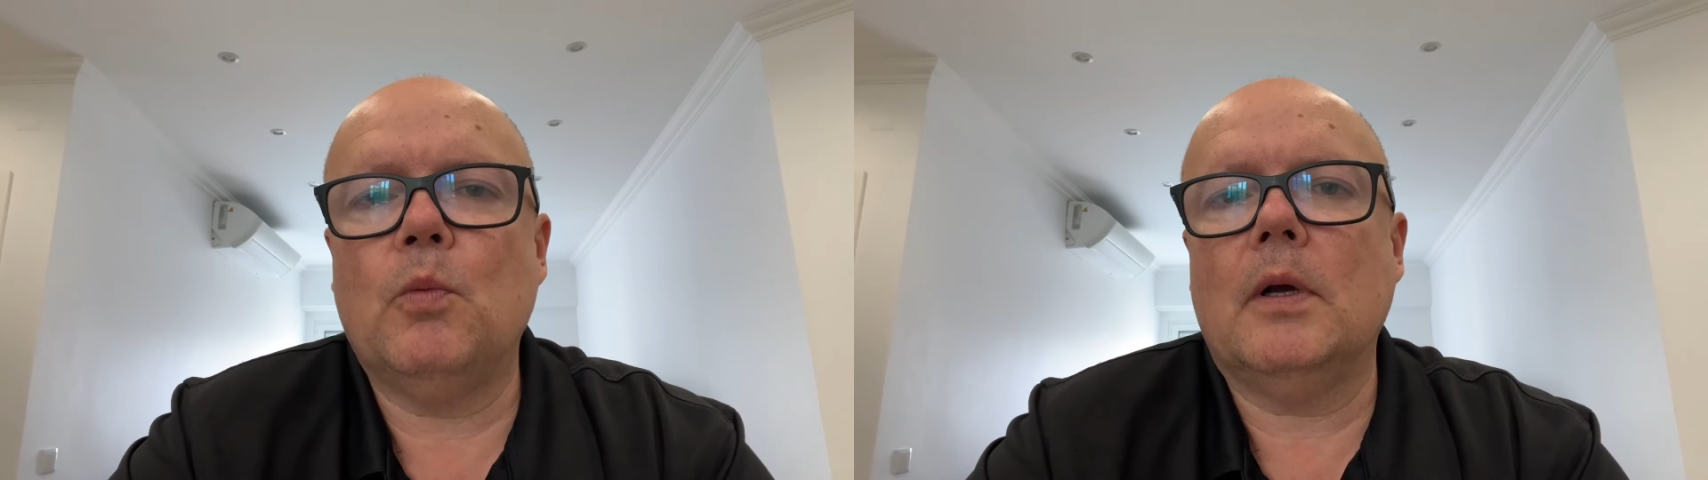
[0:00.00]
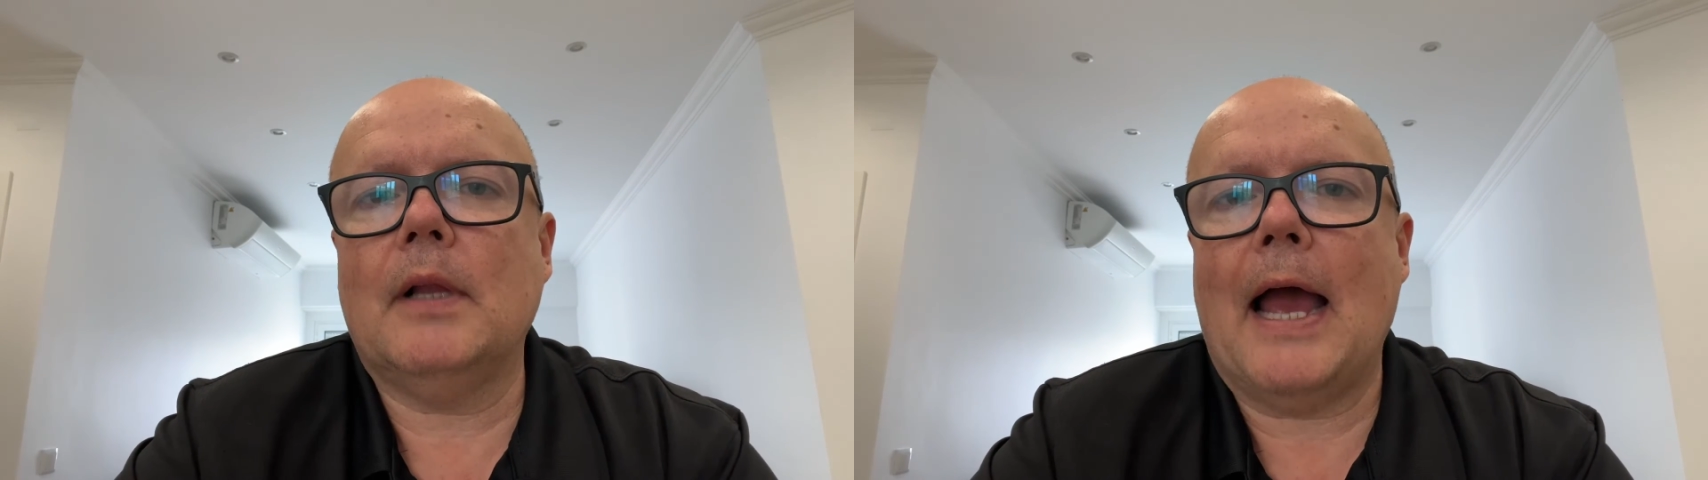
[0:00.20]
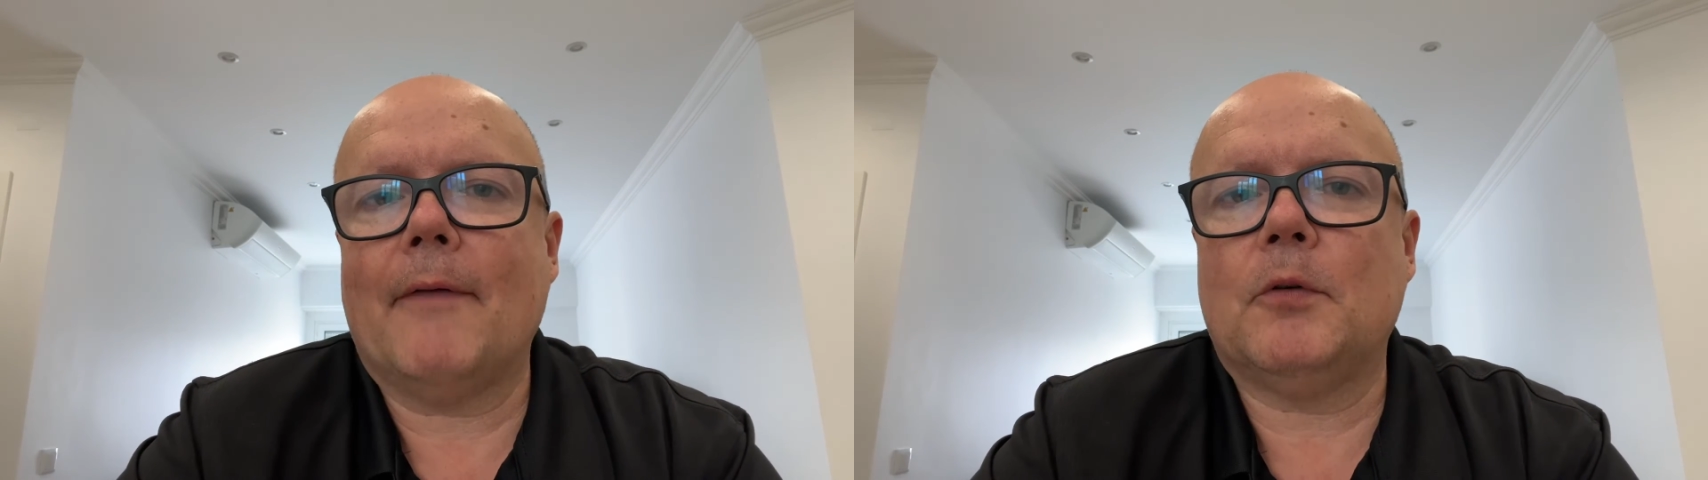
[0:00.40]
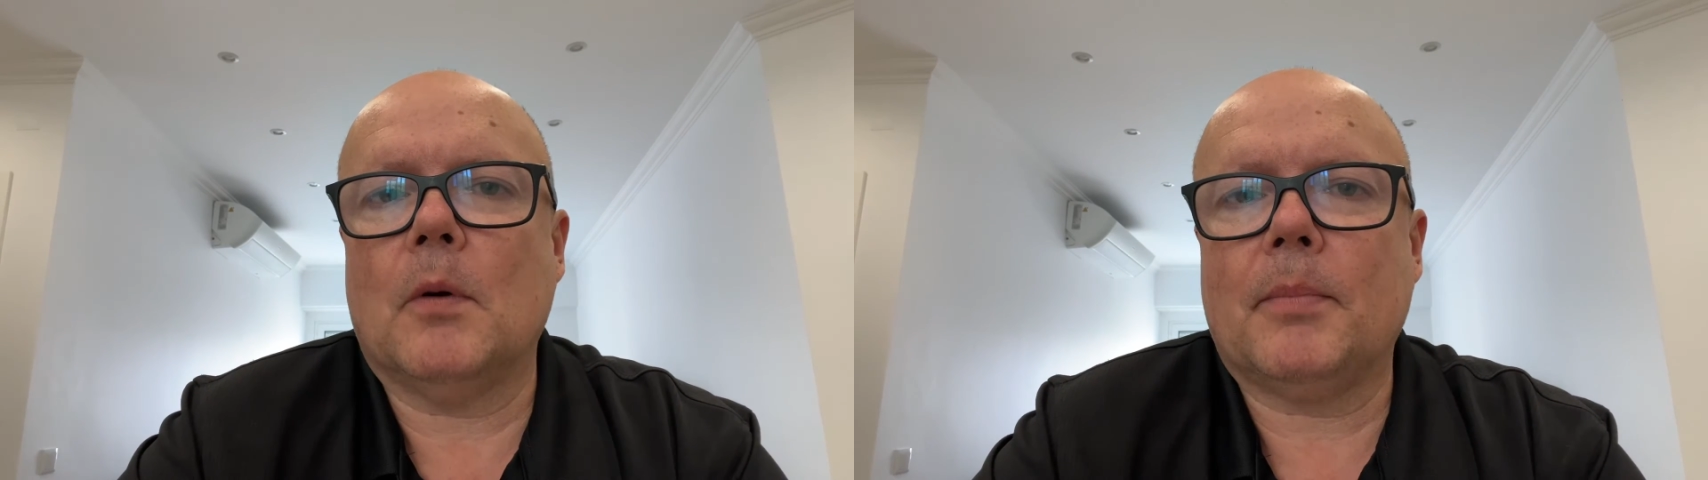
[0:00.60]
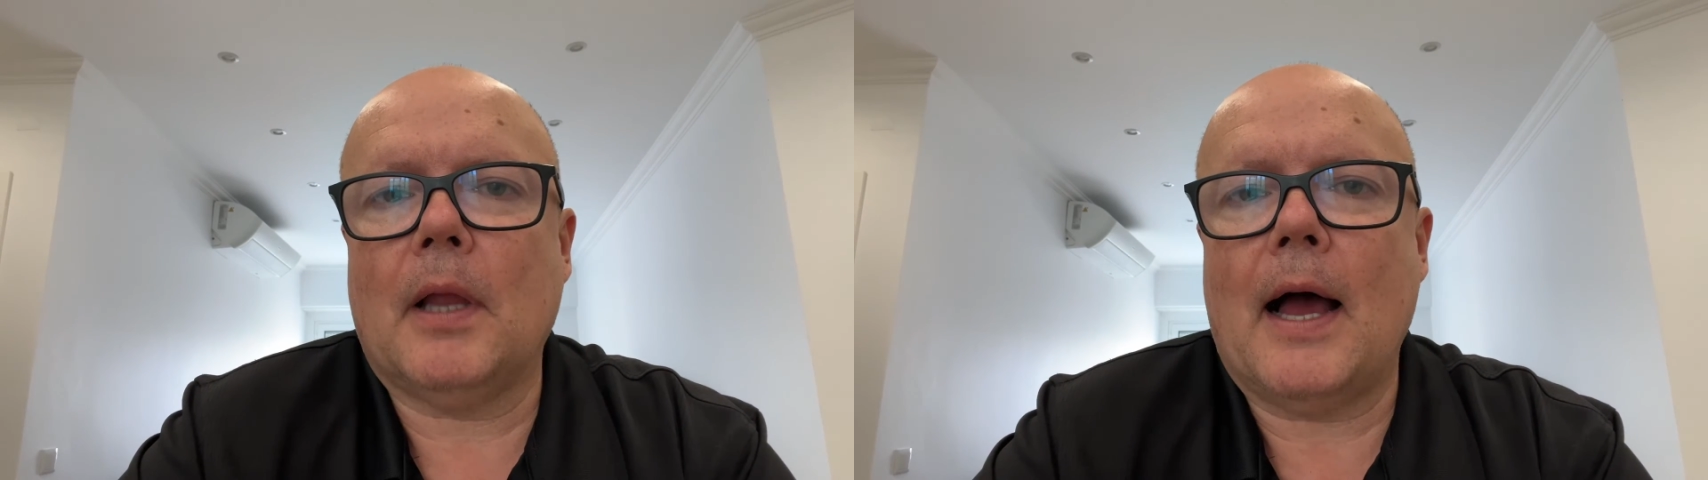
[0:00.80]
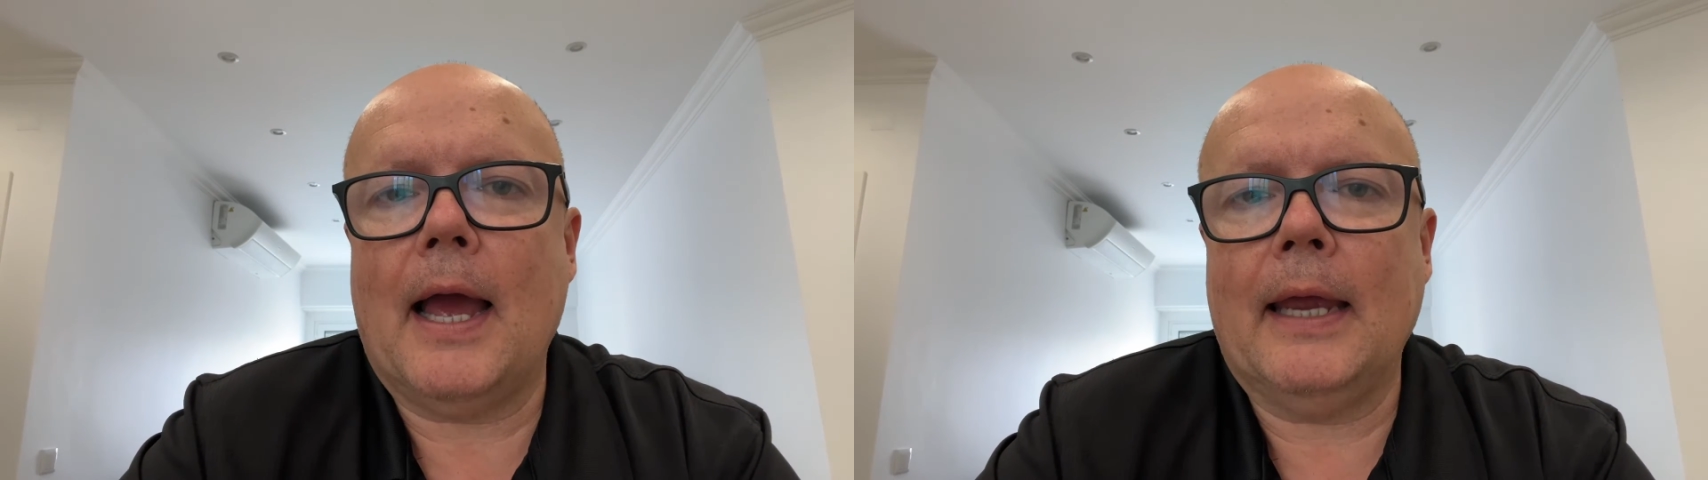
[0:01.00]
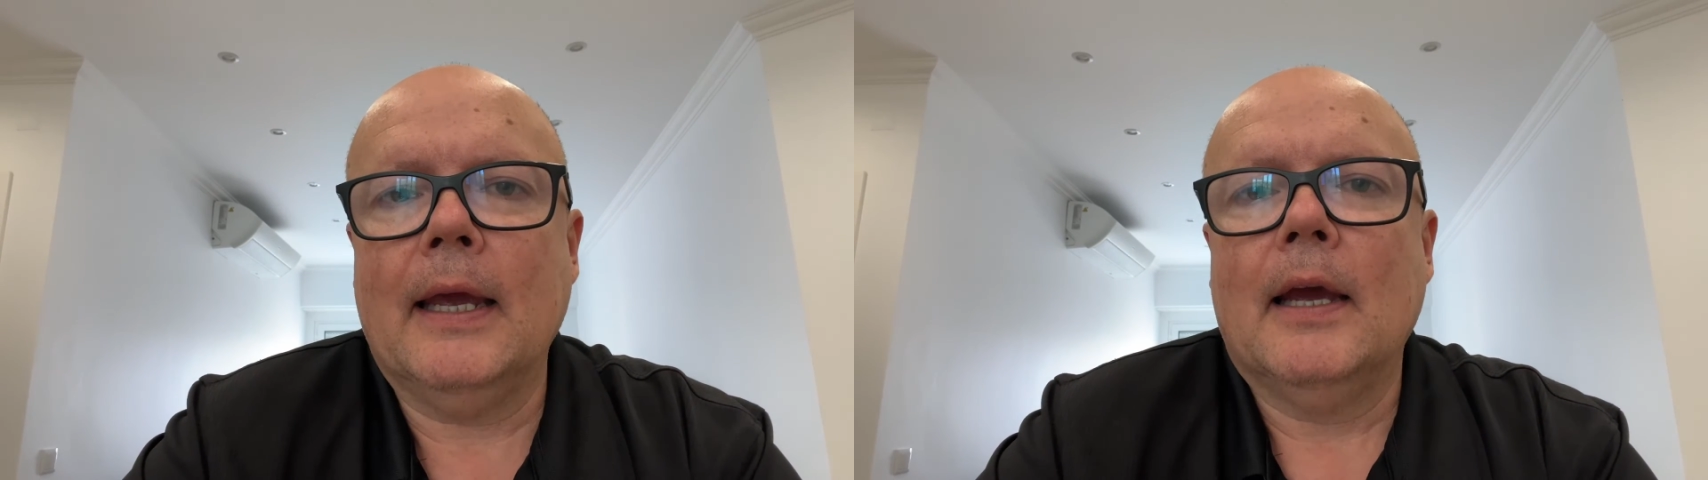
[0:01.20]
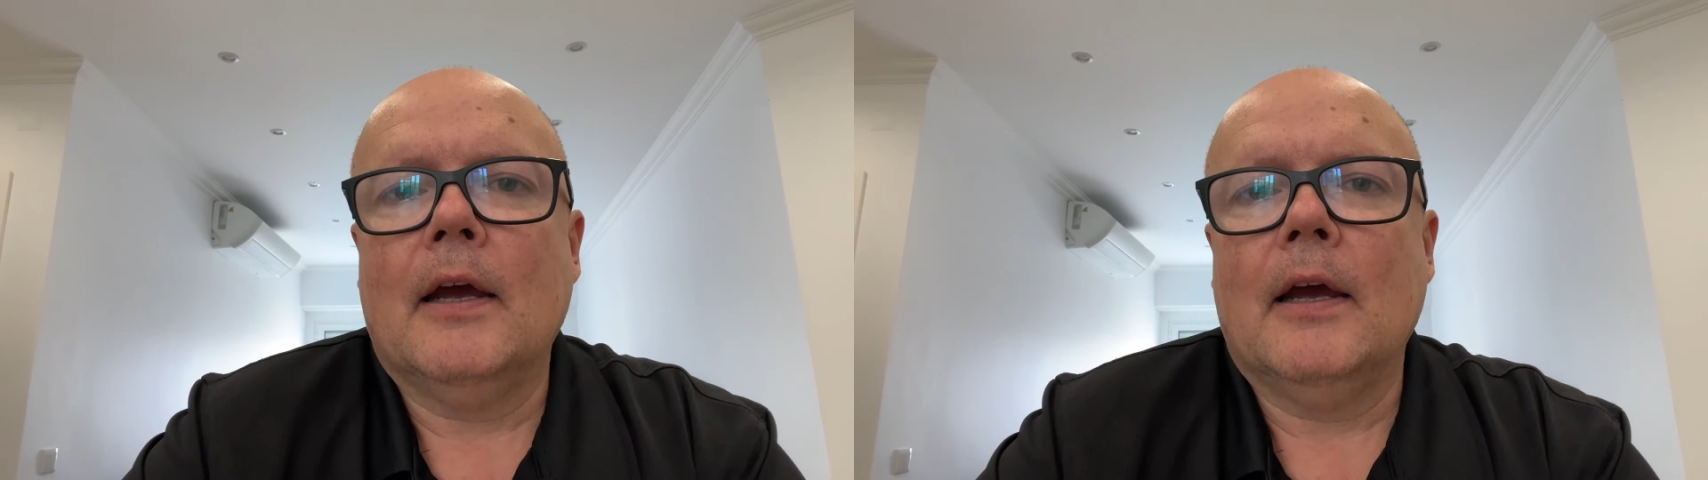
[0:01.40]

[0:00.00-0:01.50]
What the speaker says: will have to apply